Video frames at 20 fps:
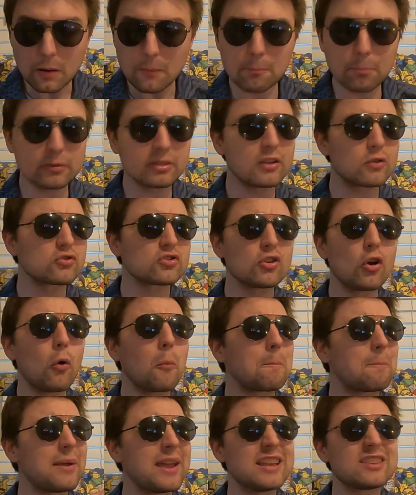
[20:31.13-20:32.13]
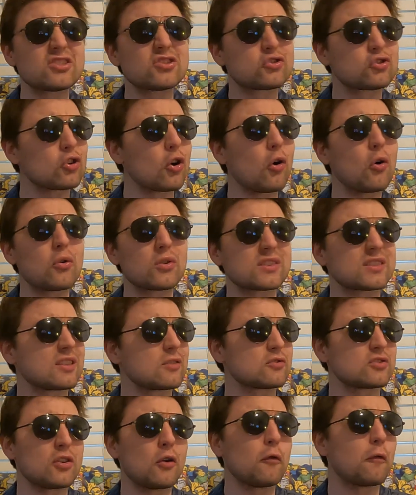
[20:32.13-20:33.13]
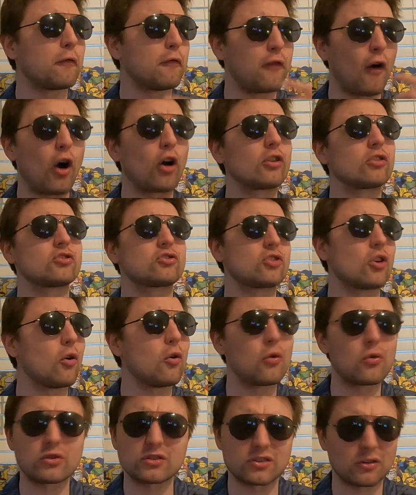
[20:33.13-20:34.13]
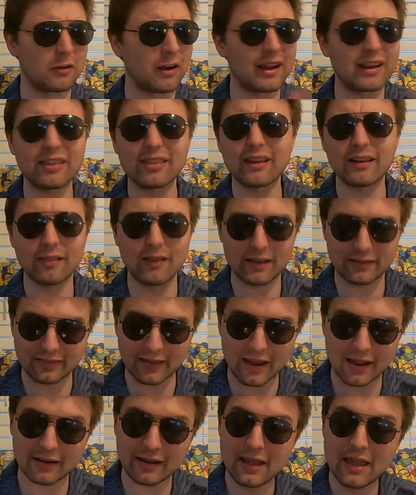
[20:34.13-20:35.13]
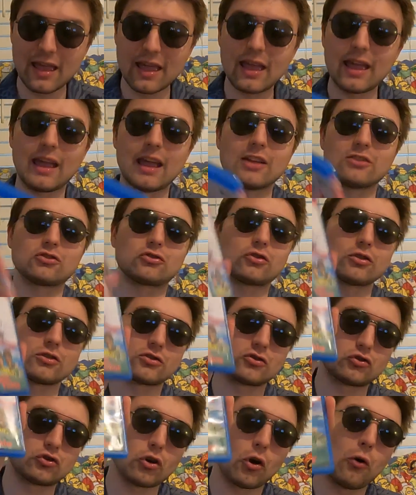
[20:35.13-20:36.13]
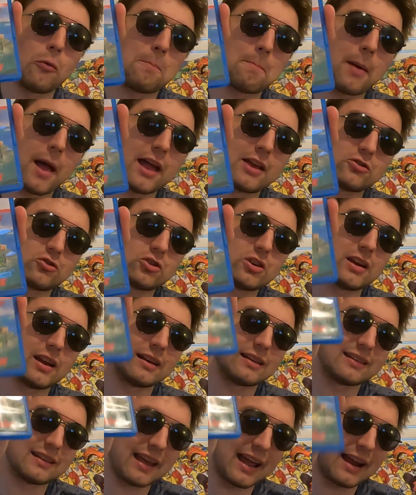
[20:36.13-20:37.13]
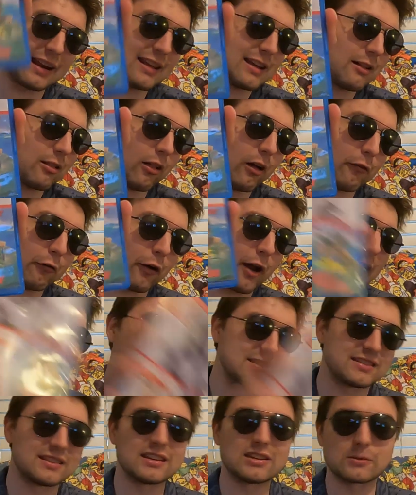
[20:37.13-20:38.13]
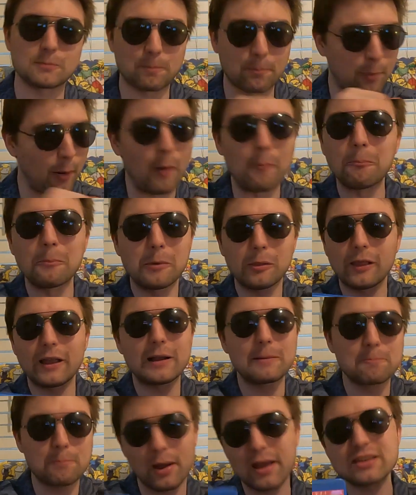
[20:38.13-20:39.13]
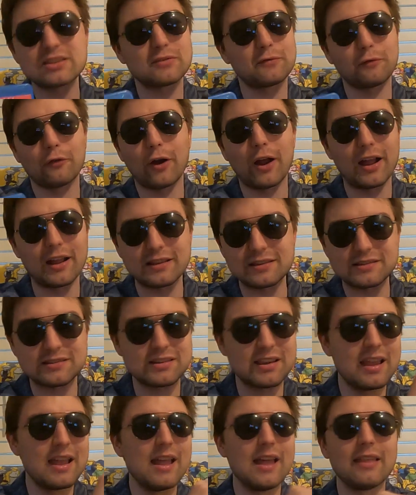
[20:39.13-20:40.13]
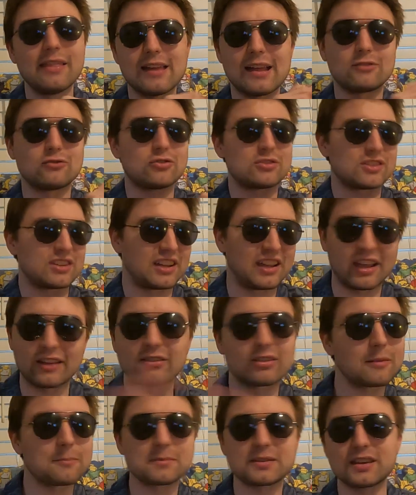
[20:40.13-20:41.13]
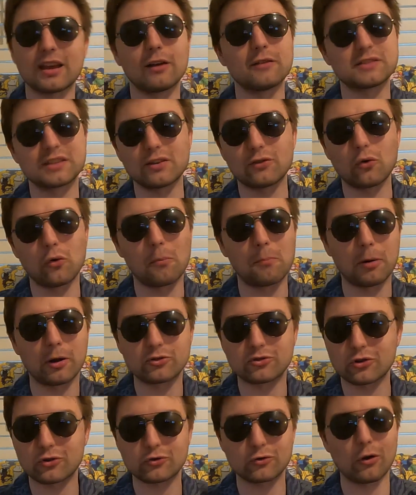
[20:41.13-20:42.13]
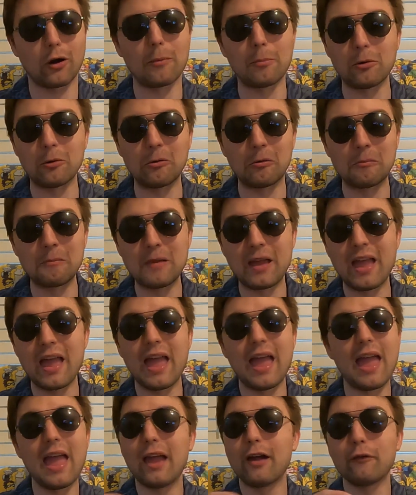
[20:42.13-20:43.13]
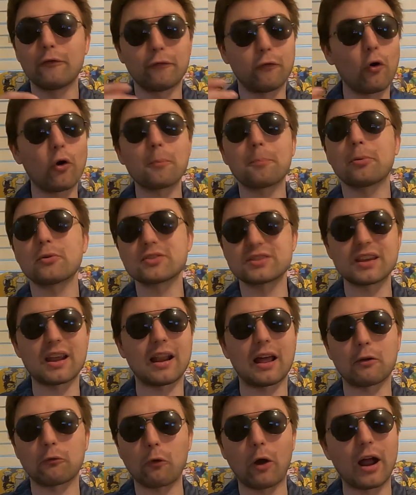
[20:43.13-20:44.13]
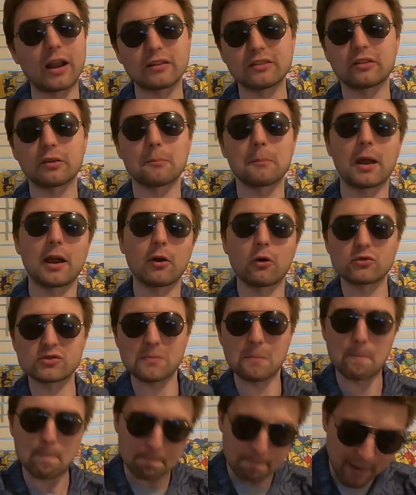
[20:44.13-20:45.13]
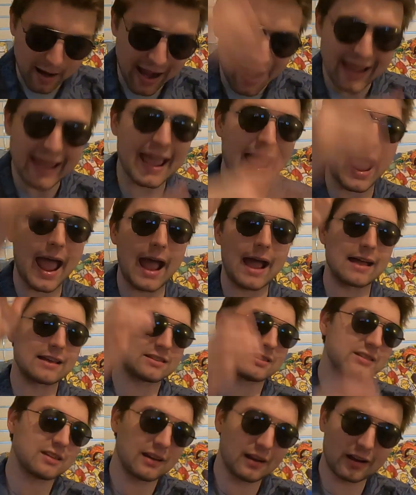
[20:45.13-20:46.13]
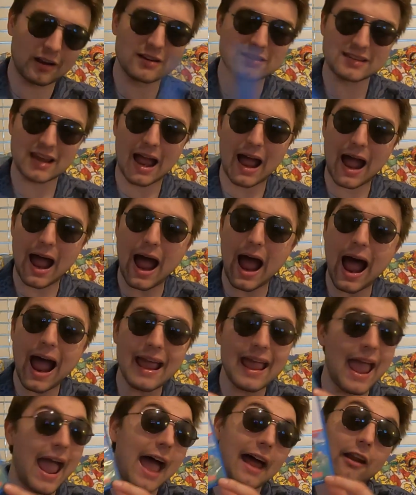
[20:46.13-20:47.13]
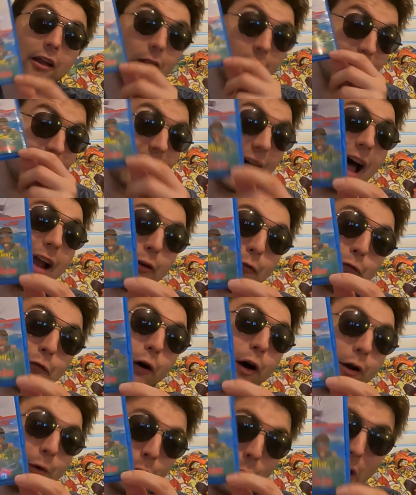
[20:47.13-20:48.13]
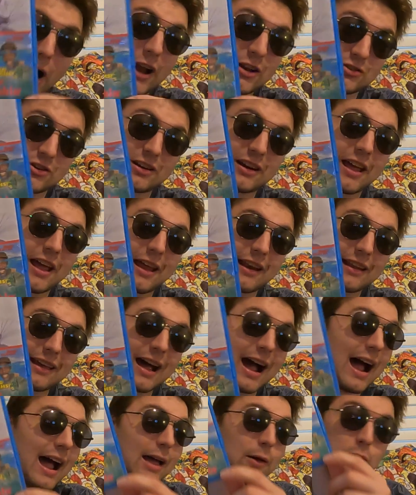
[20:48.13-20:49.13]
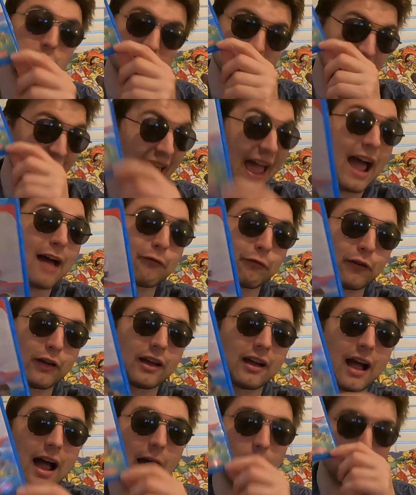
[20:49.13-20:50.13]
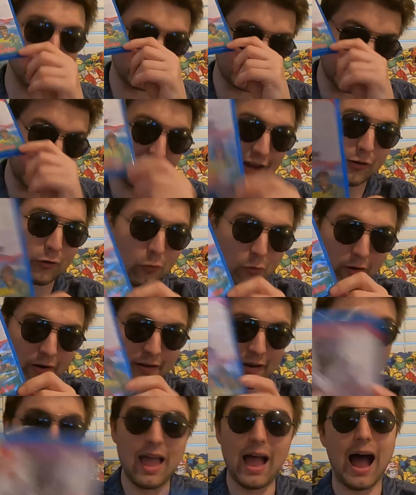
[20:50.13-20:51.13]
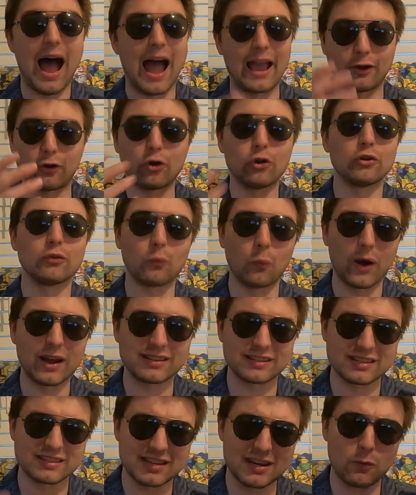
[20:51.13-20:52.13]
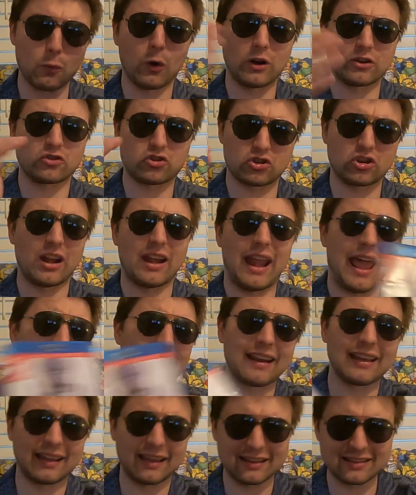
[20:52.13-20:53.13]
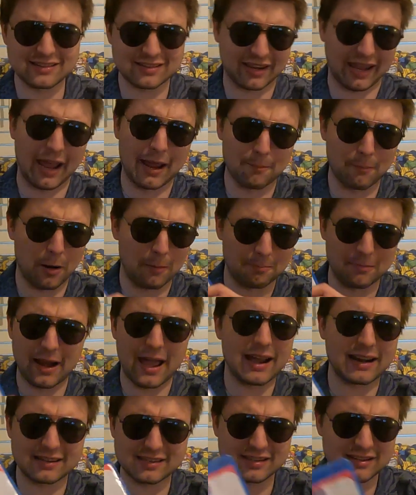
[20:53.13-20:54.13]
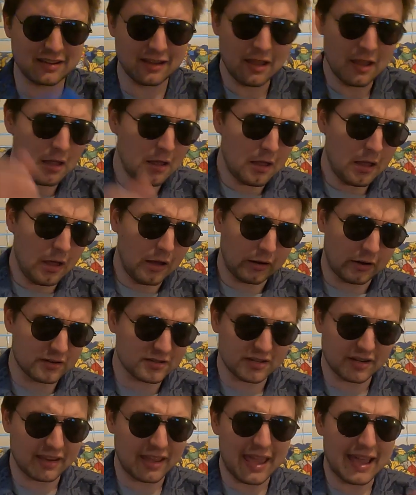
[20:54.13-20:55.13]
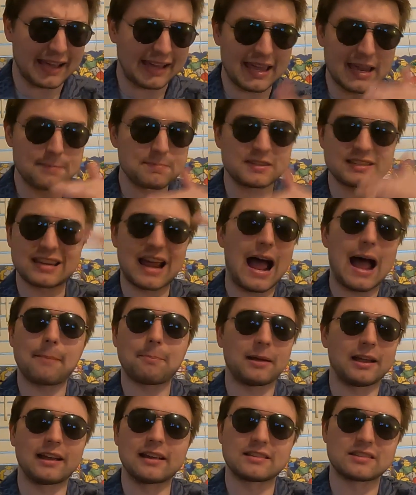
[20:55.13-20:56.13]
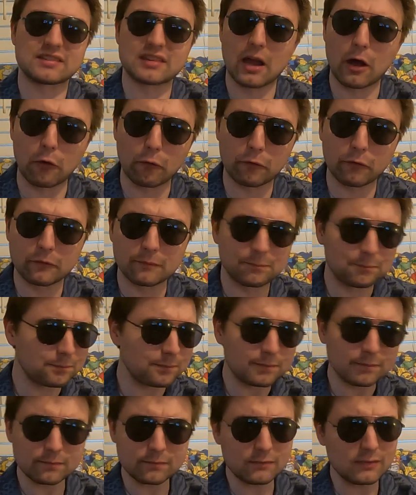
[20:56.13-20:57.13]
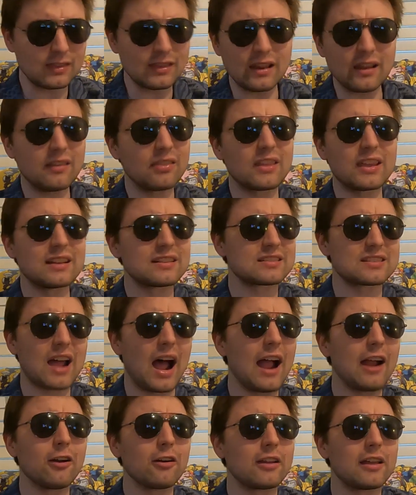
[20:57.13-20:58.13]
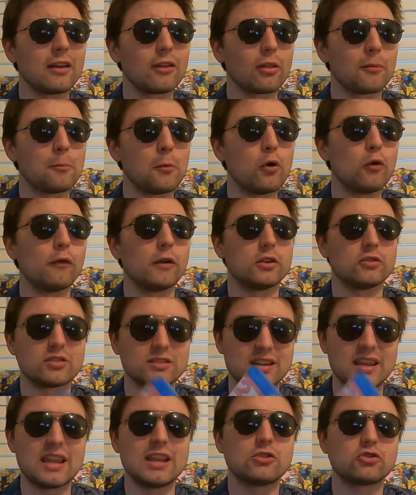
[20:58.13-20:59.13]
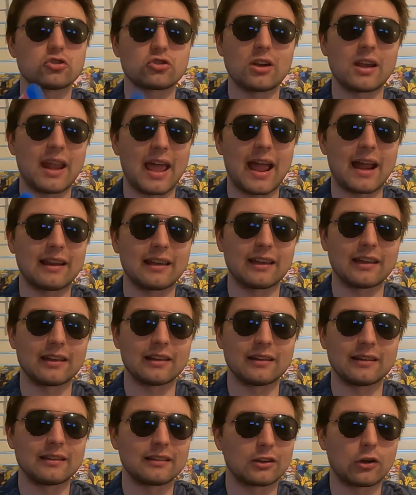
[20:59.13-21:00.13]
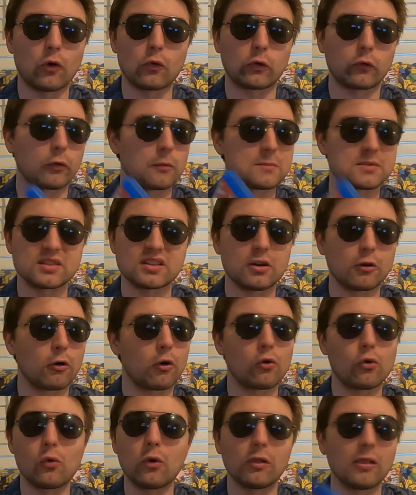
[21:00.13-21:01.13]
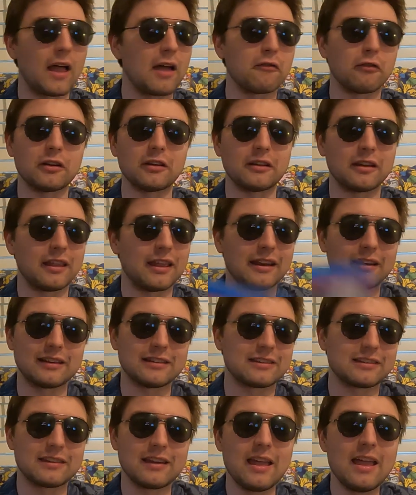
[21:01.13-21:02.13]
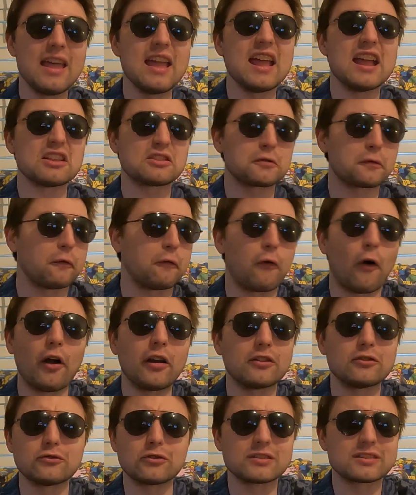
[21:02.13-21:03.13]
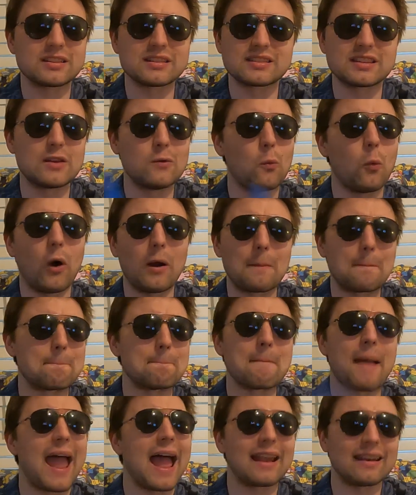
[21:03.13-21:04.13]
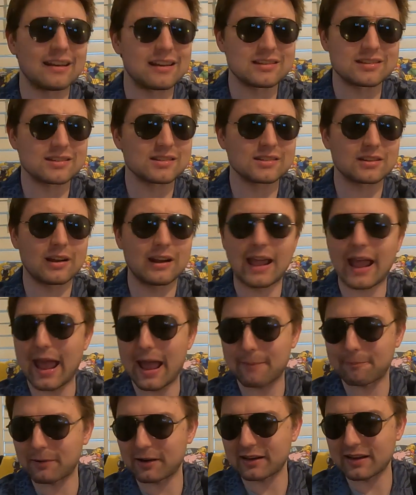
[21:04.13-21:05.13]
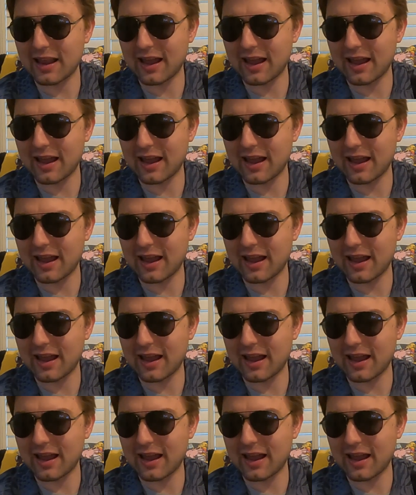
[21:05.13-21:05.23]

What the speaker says: But there's no piss jokes, there's no fart jokes or anything like that. It's just Joe Pesci and Danny Glover as these bumbling best friends that just get themselves into a bunch of trouble. 4% on Rotten Tomatoes, my ass, because I had a lot of fun watching that. I was laughing, I was into it, I couldn't wait to see what shenanigans came up next, because it keeps topping itself. The entirety of the movie, just each shenanigan goes from 0 to 11, and it's fun just to see what madness is going to happen